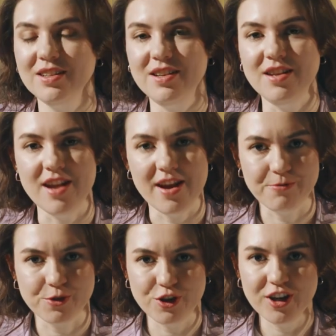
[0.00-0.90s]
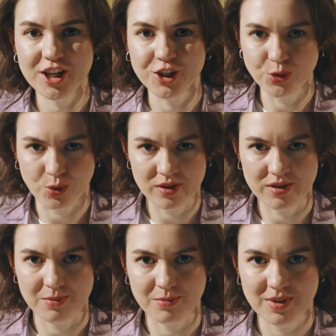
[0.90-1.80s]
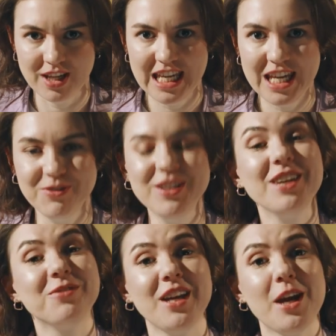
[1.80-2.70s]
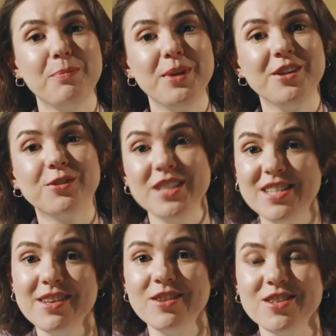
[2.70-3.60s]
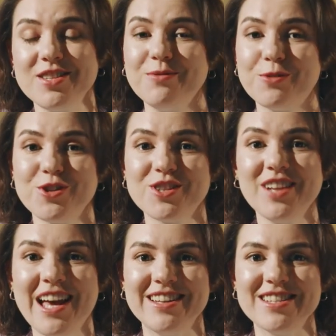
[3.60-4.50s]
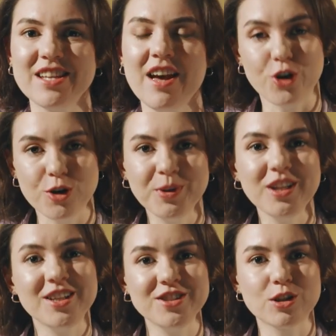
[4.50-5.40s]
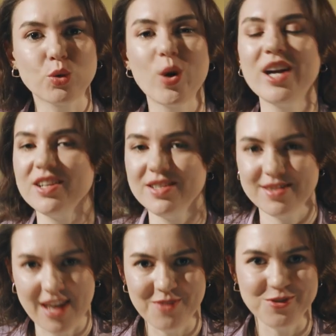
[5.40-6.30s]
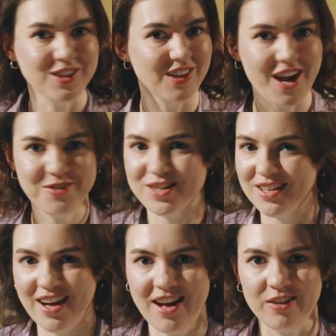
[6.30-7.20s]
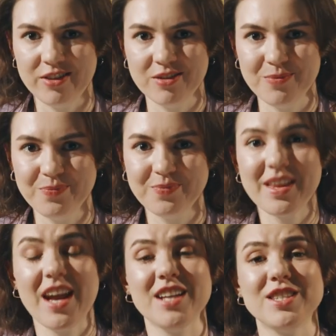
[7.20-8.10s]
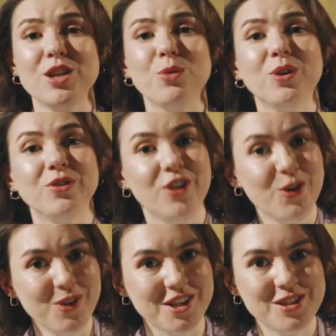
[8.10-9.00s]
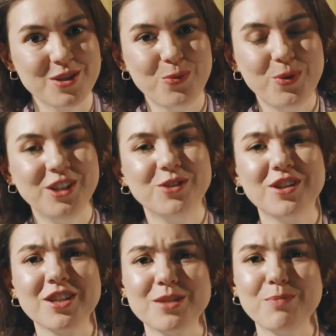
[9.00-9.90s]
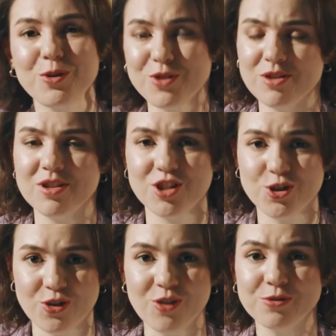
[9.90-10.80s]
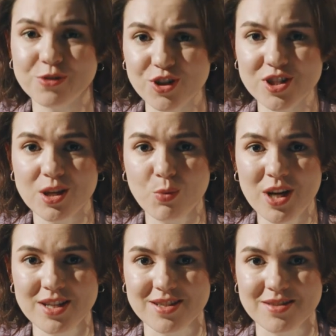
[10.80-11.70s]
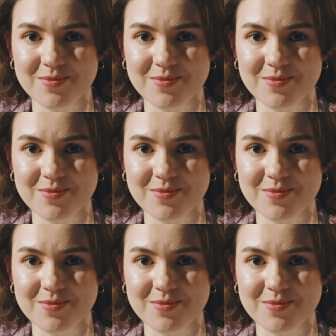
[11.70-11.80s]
Never ignore them. Even if they appear ridiculous at first glance, thermal underwear saves lives and health, as you will notice when you're exposed to a strong frosty wind.